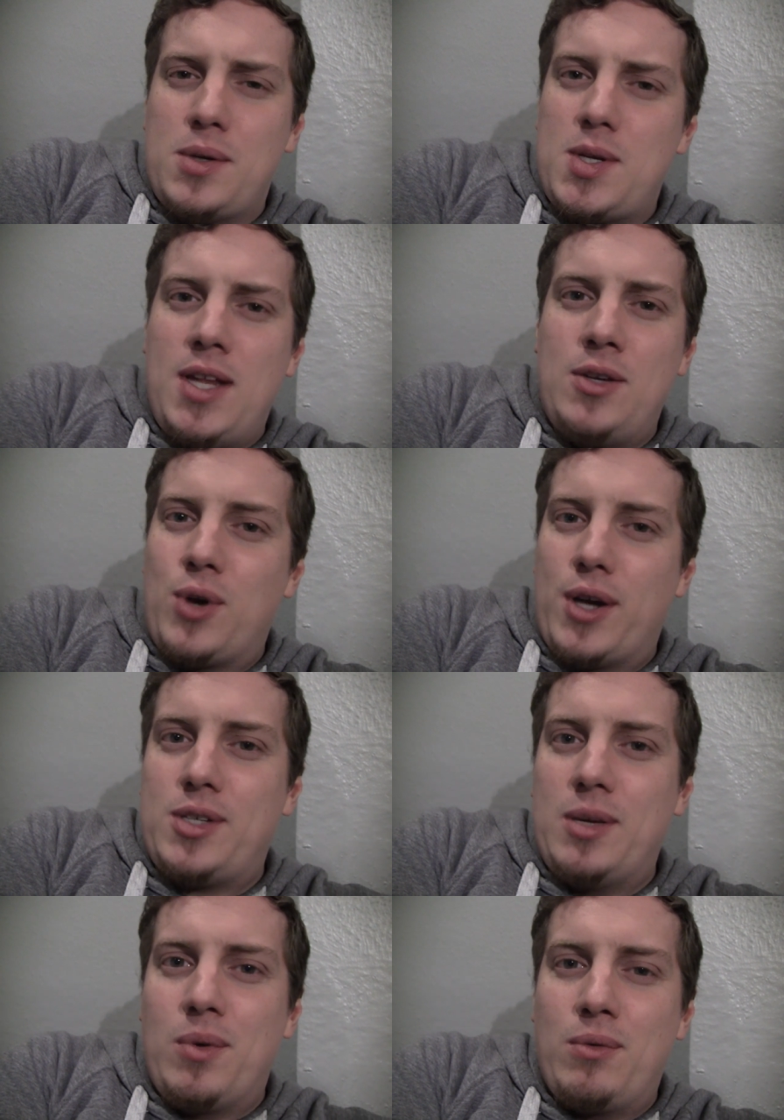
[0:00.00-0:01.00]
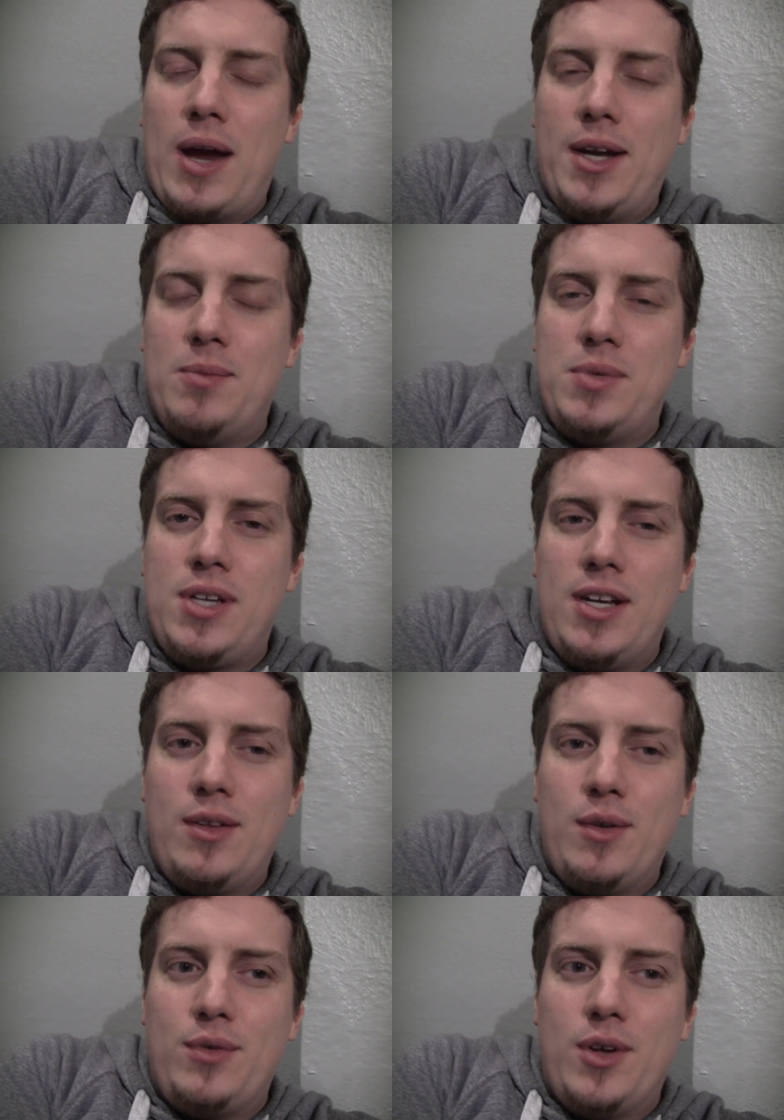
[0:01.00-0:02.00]
was an interesting but random scene
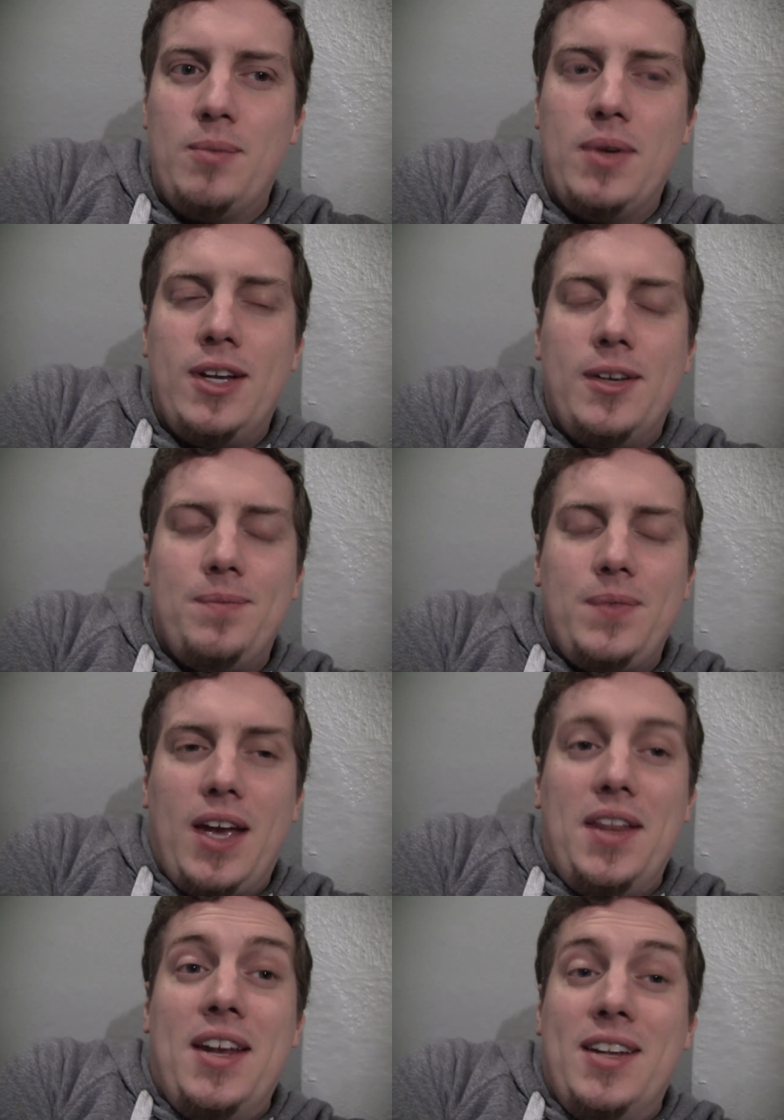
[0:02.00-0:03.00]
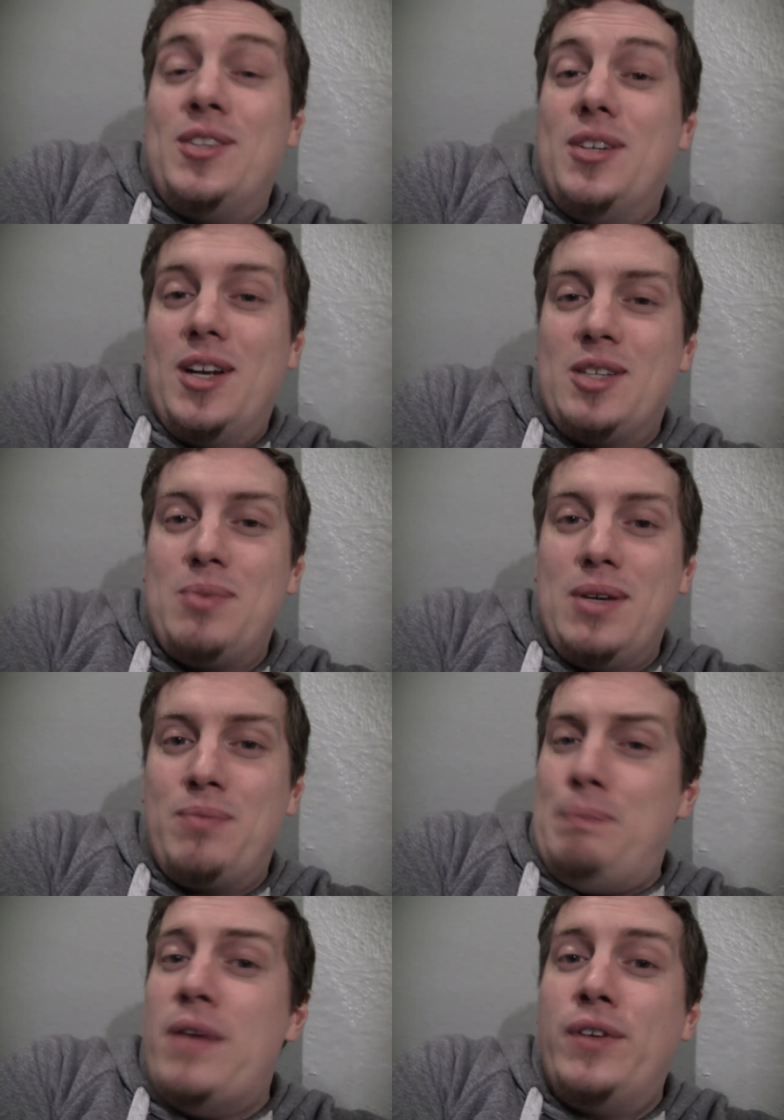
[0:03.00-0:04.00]
in the film. And then it turned out to be
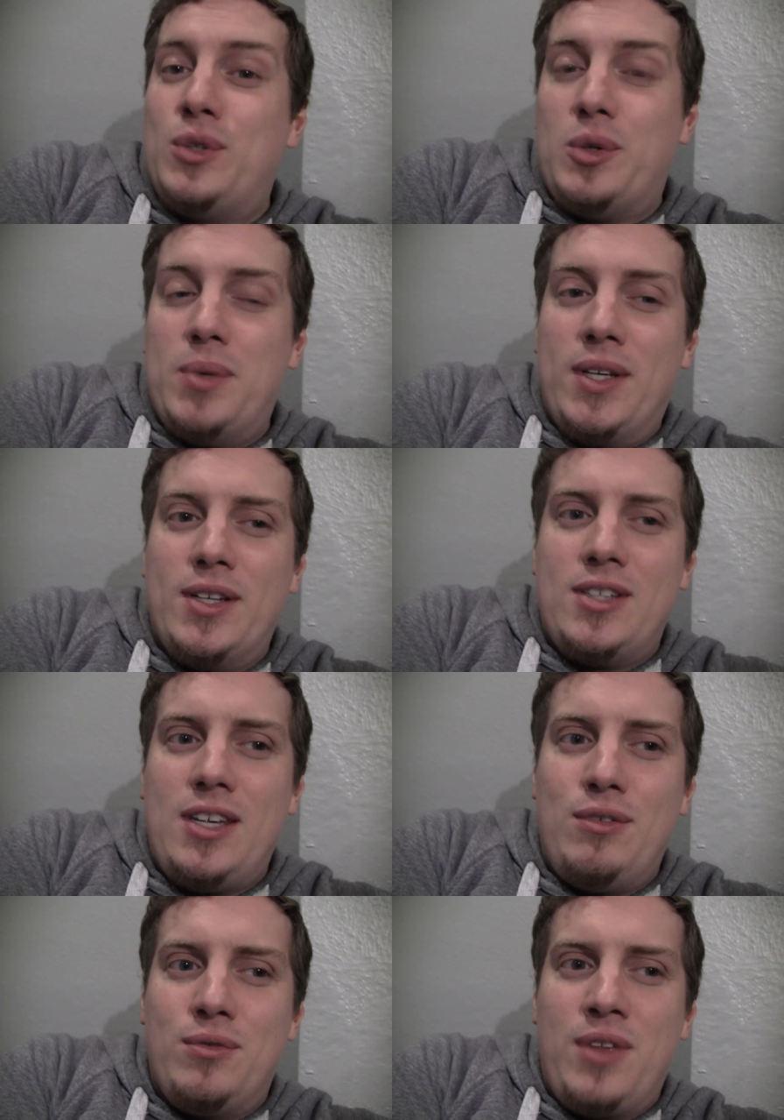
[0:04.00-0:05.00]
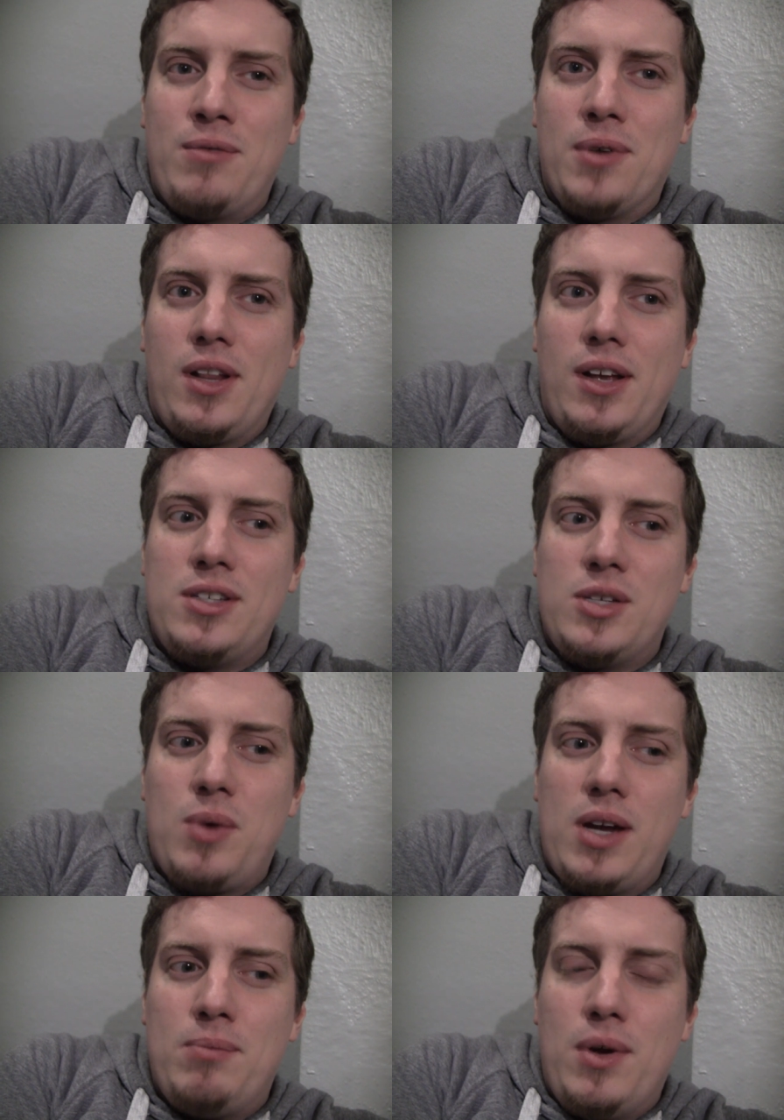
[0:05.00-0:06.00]
pivotal because he then realizes,
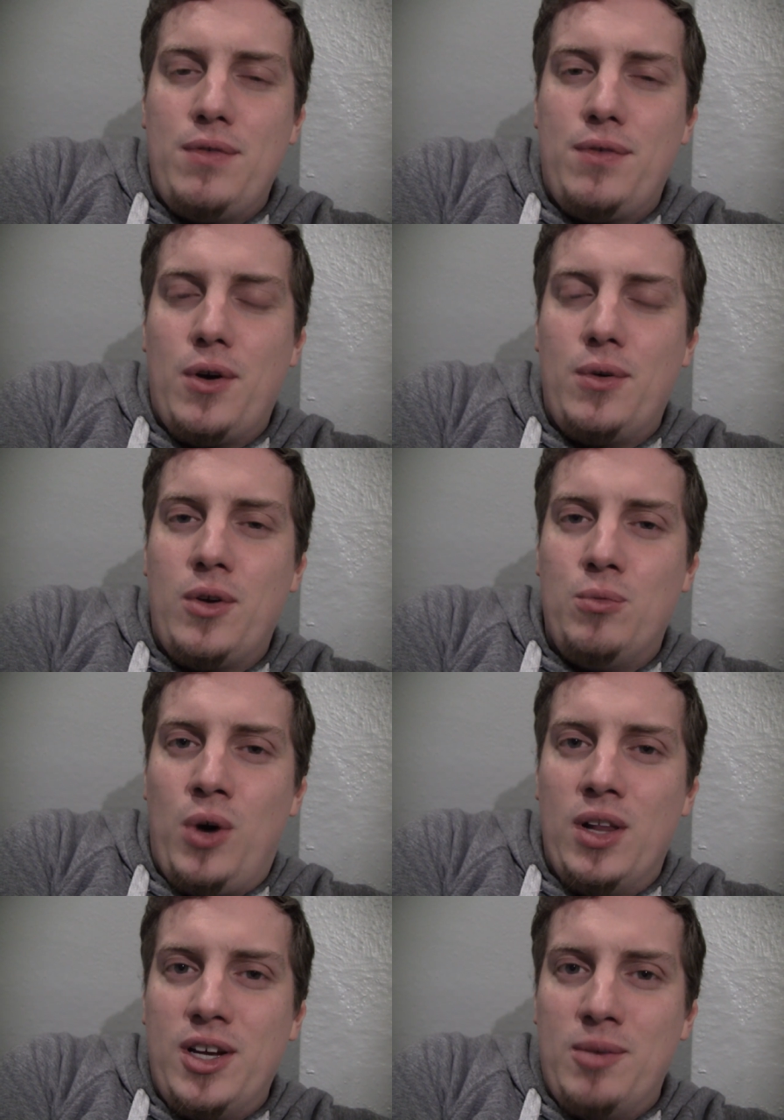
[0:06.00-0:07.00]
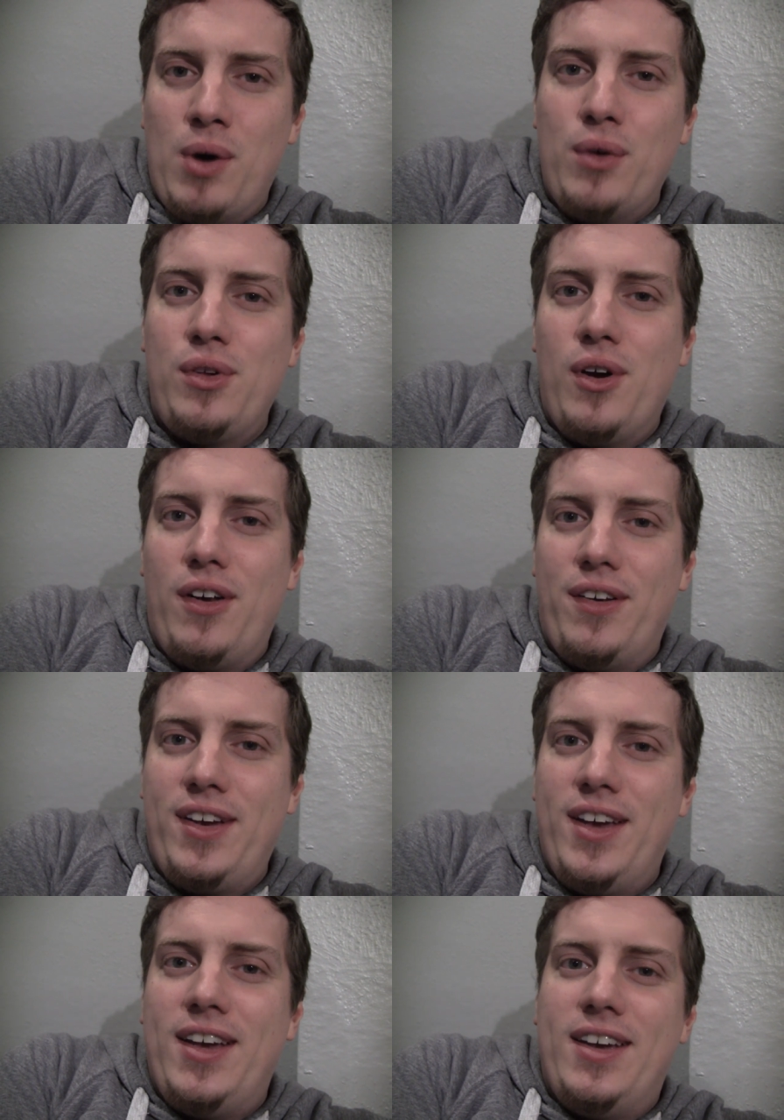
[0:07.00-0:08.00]
wait, my phone and wallet are both gone.
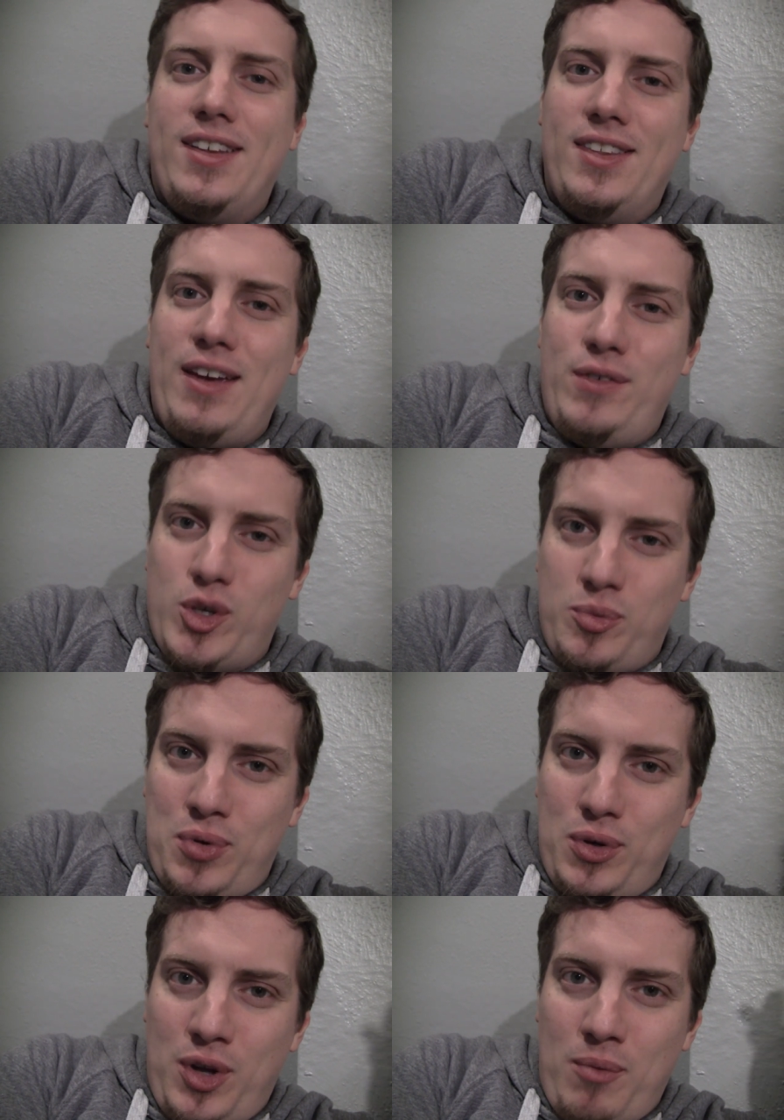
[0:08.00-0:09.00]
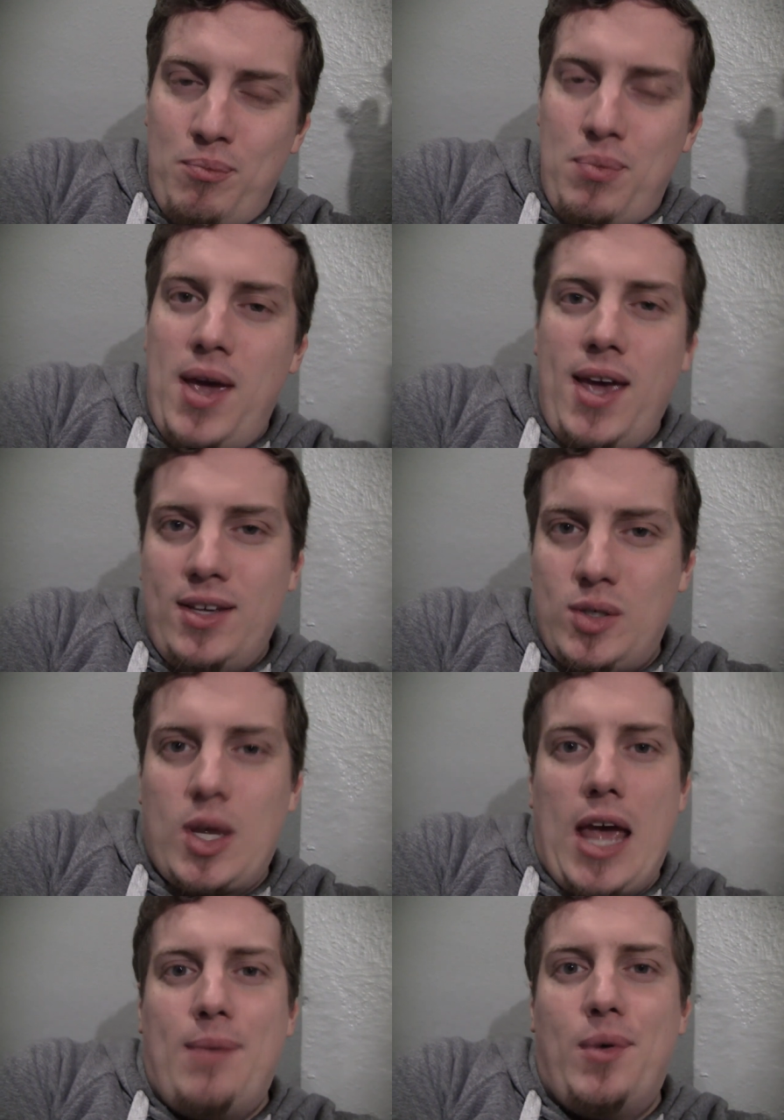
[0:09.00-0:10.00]
They've just pulled a big
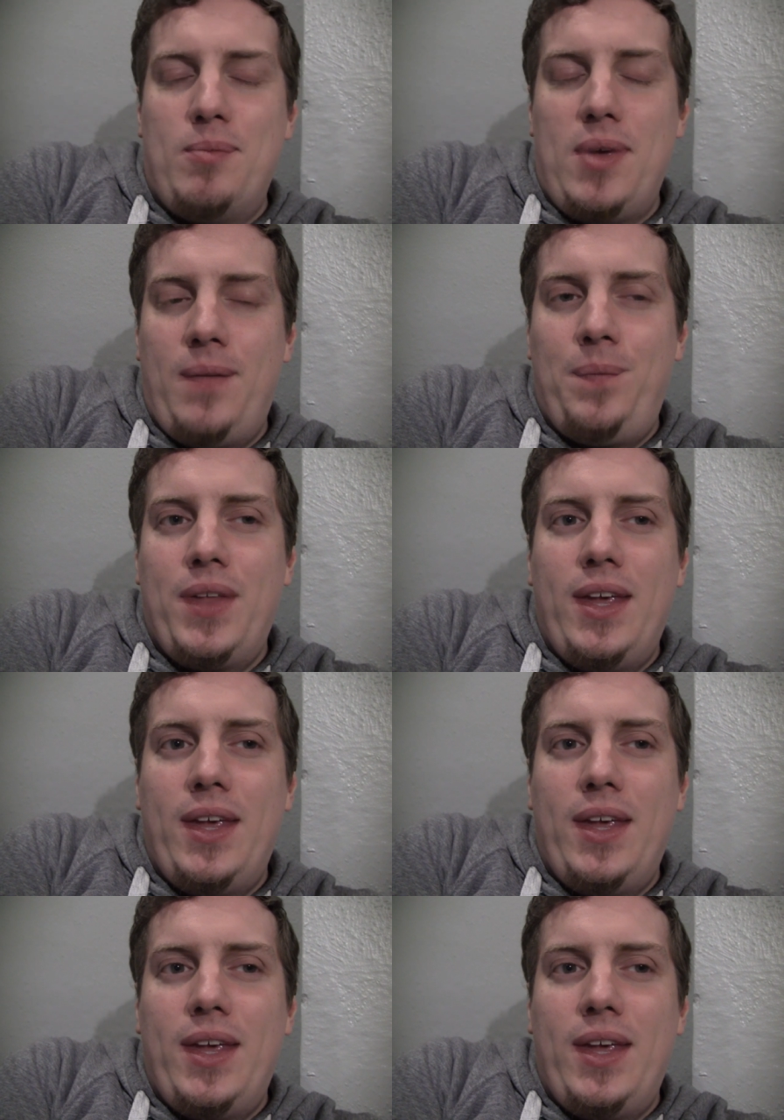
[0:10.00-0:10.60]
scam on me.